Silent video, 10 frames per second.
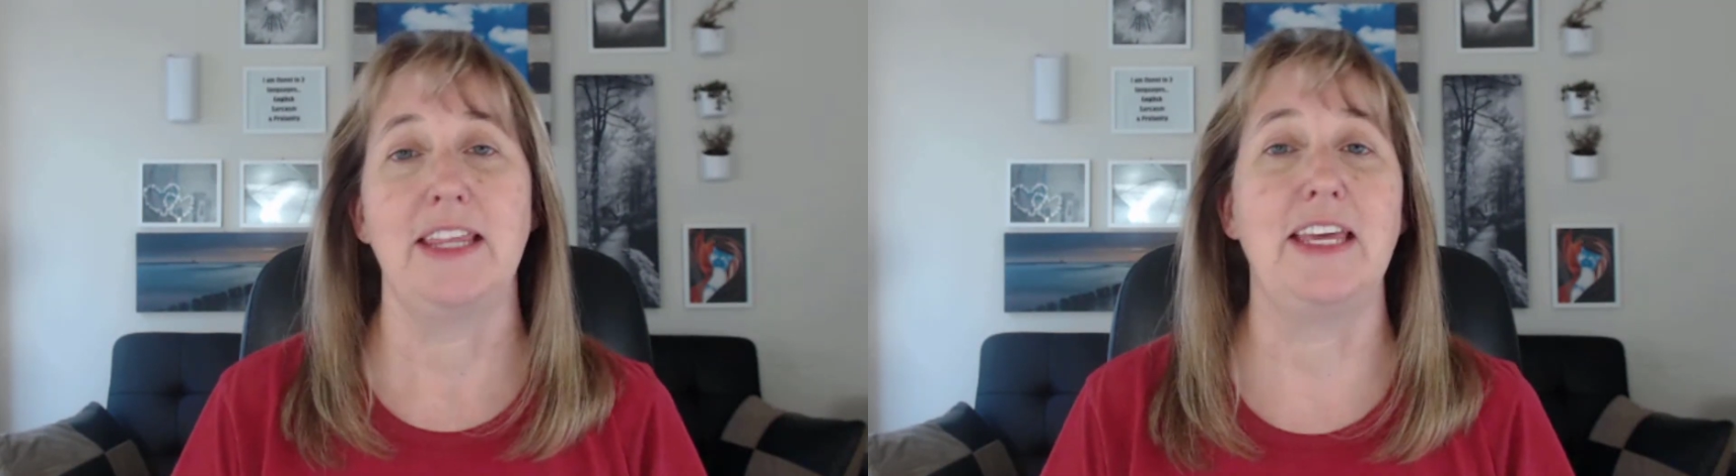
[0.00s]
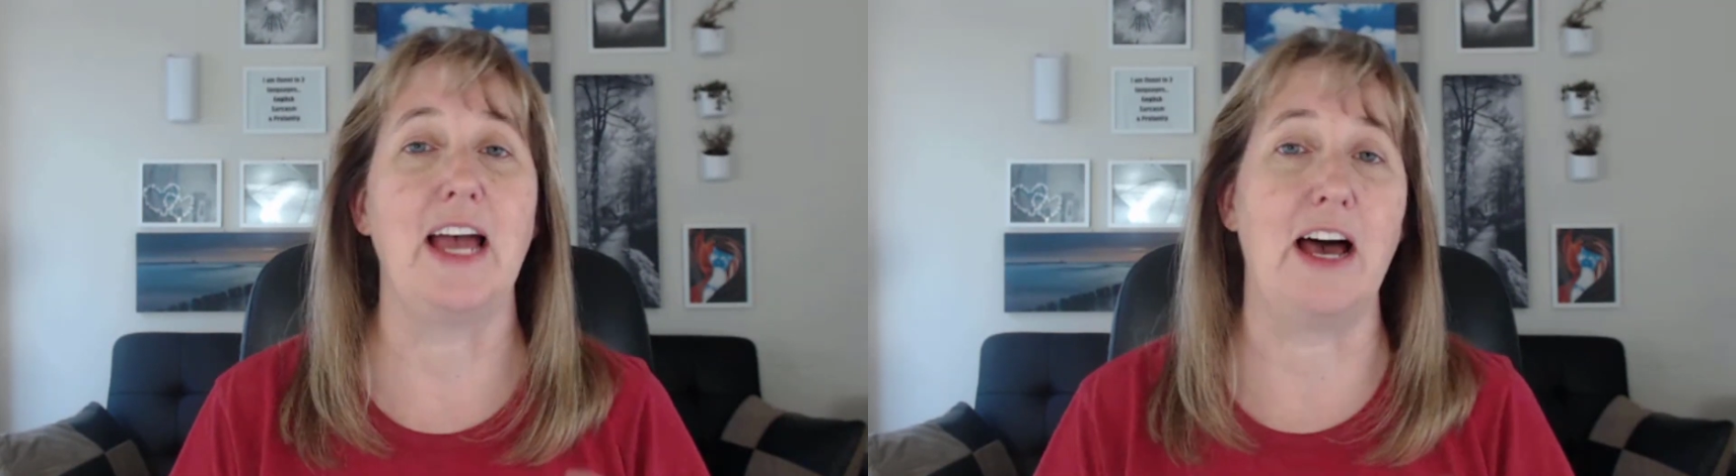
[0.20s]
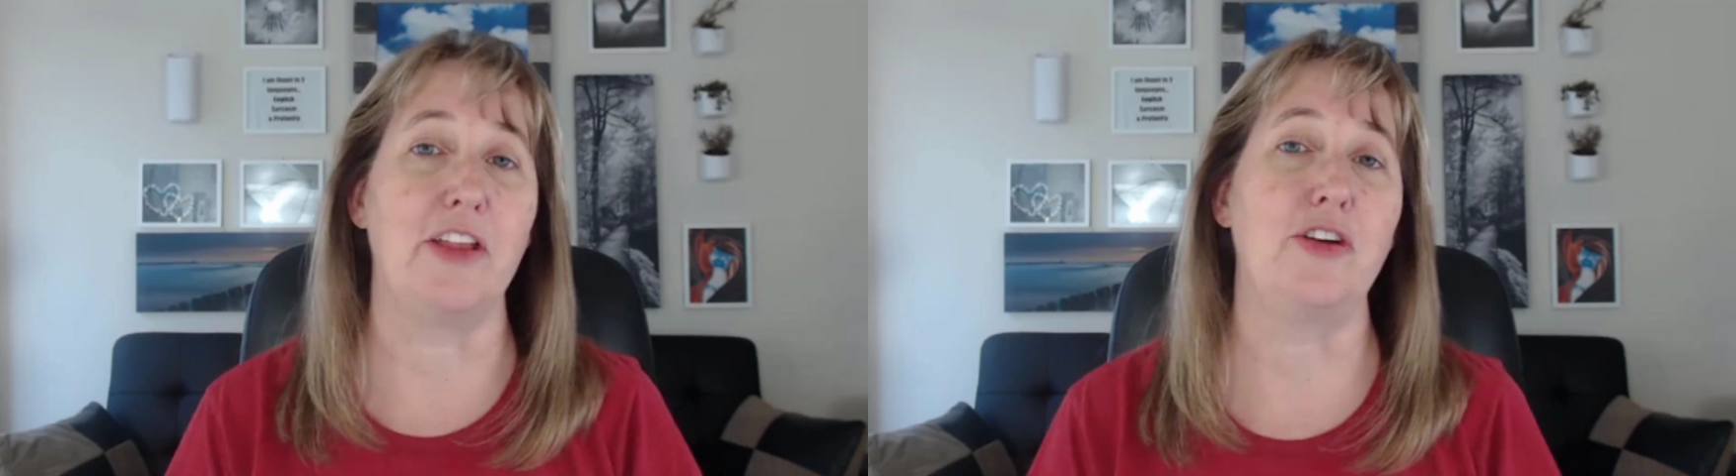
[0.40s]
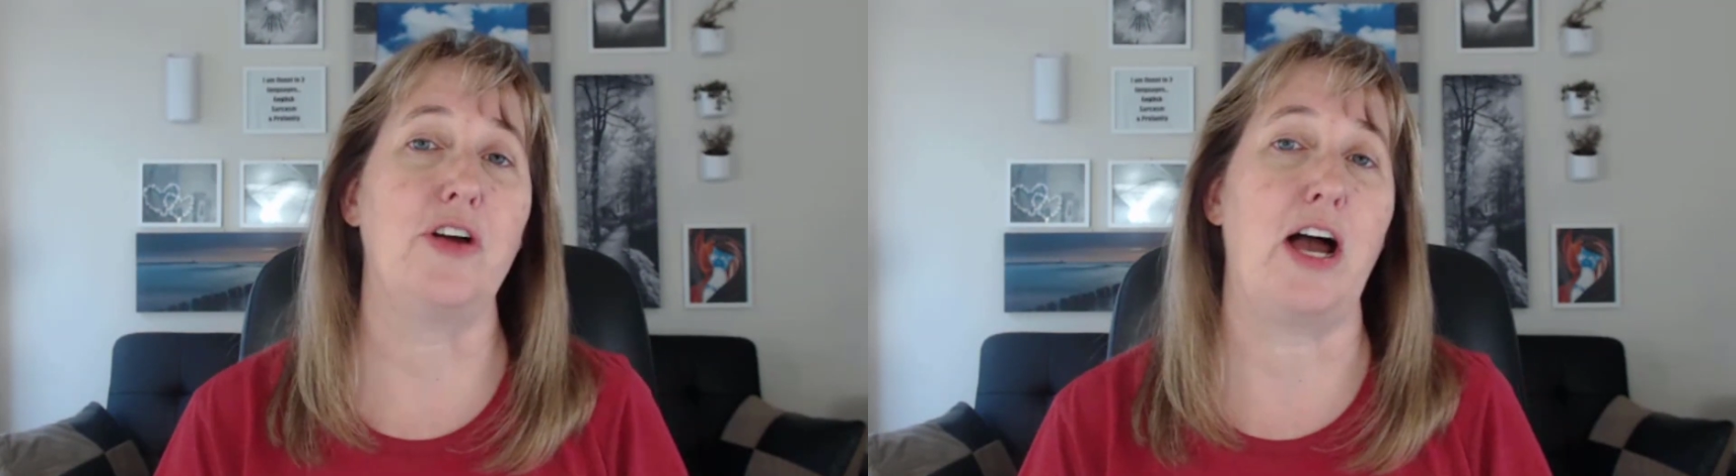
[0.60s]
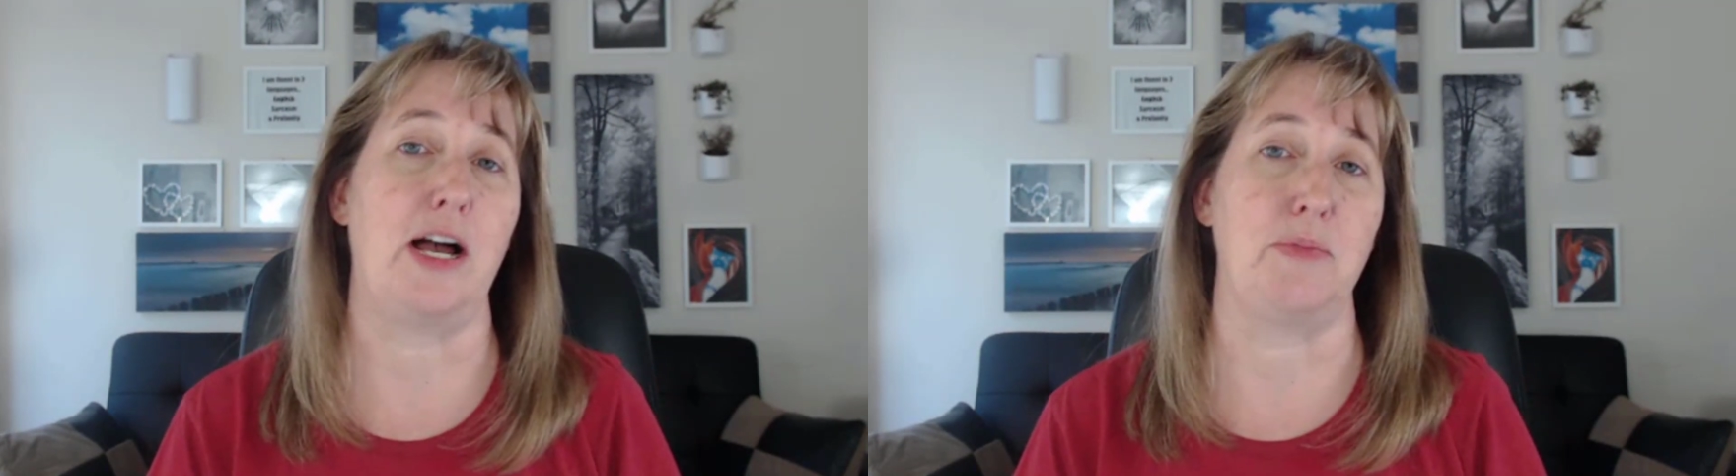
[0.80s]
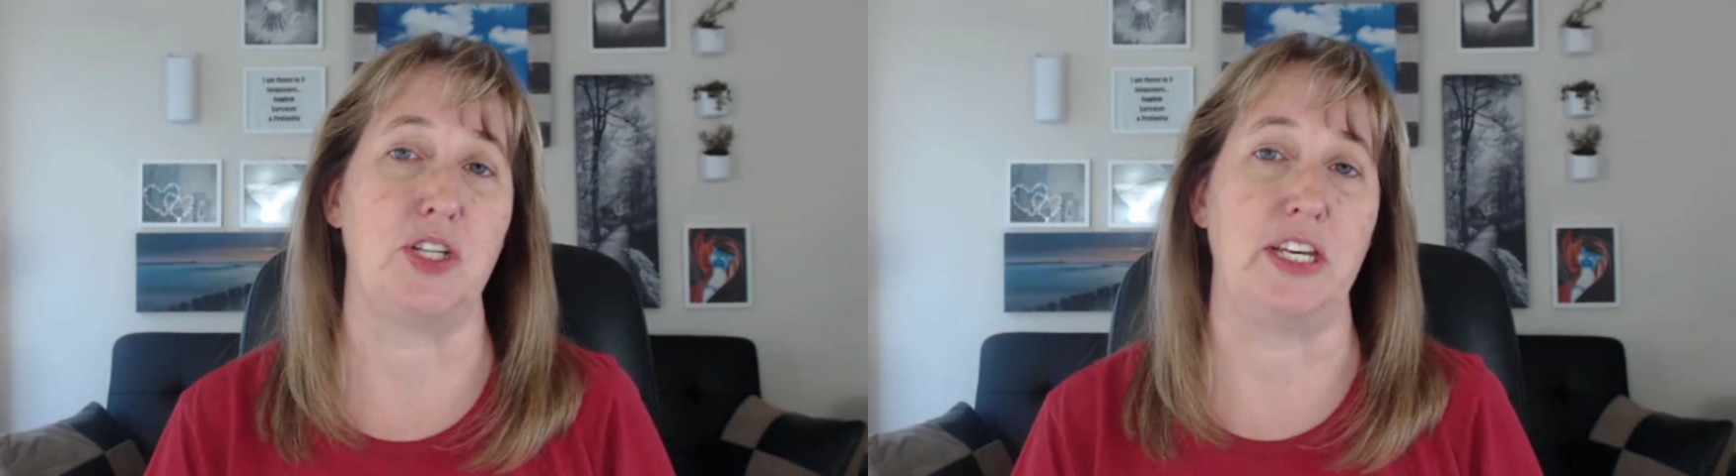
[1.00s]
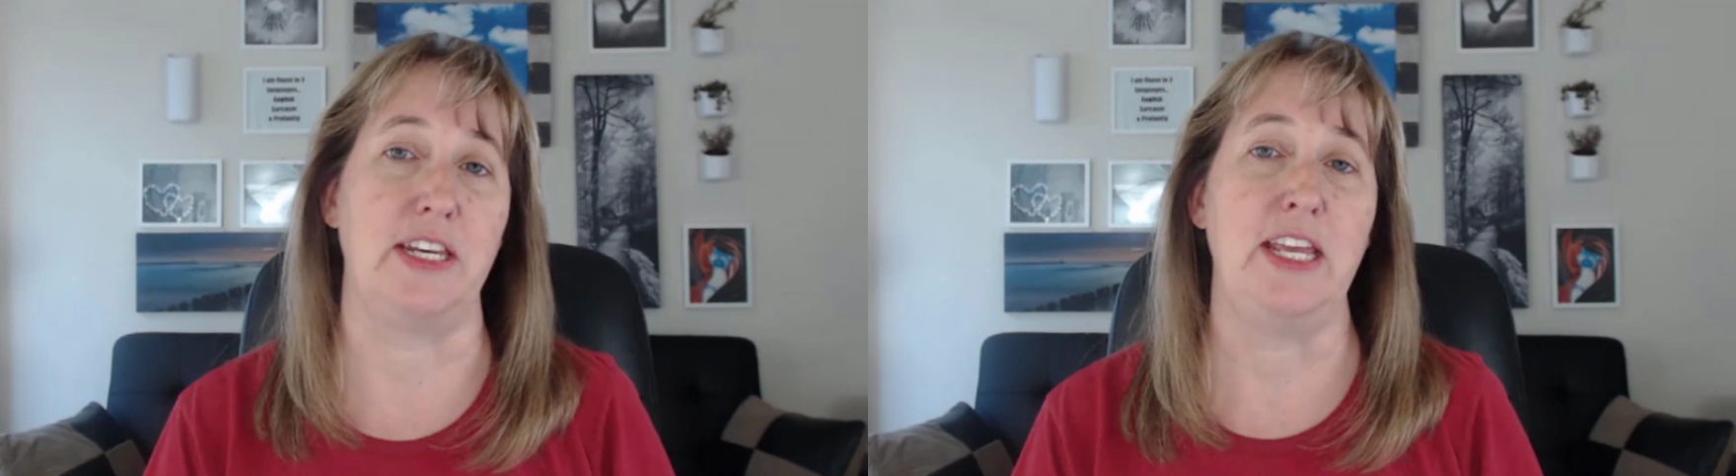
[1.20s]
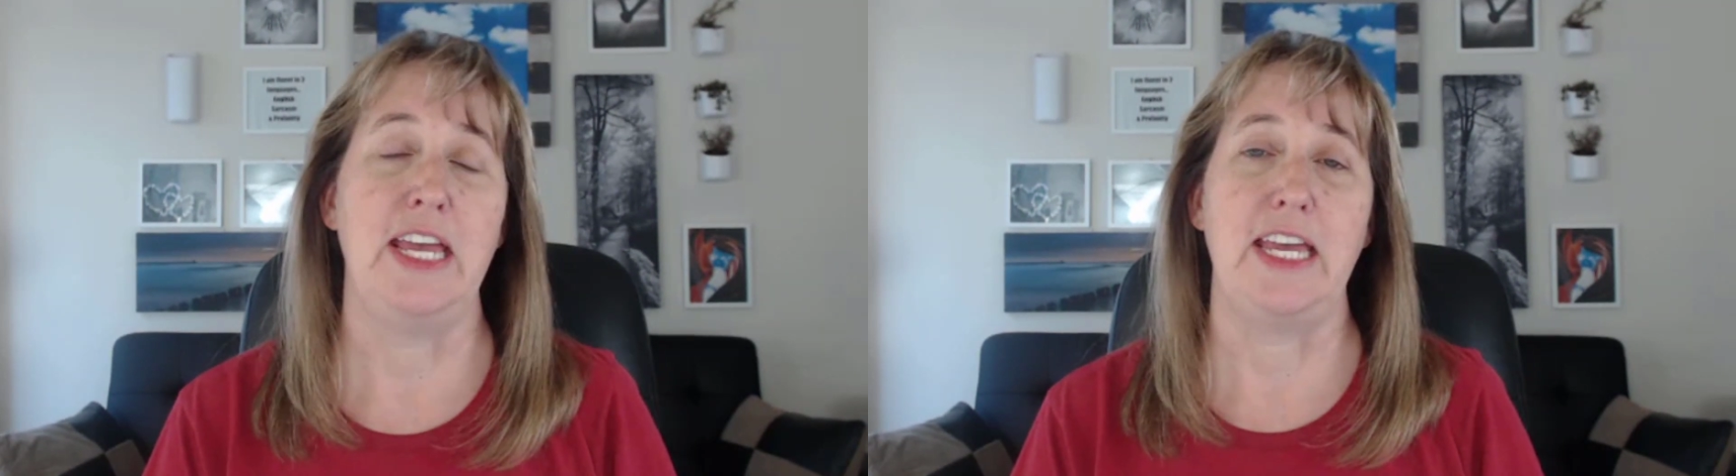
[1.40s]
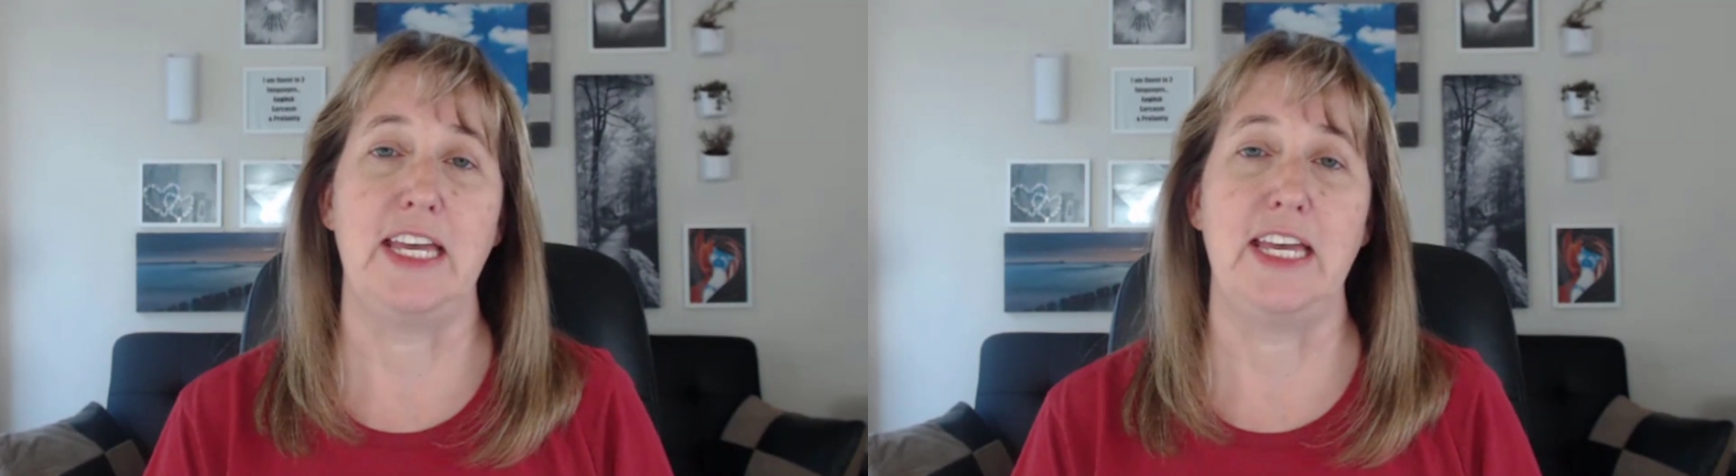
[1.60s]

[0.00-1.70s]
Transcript: The other option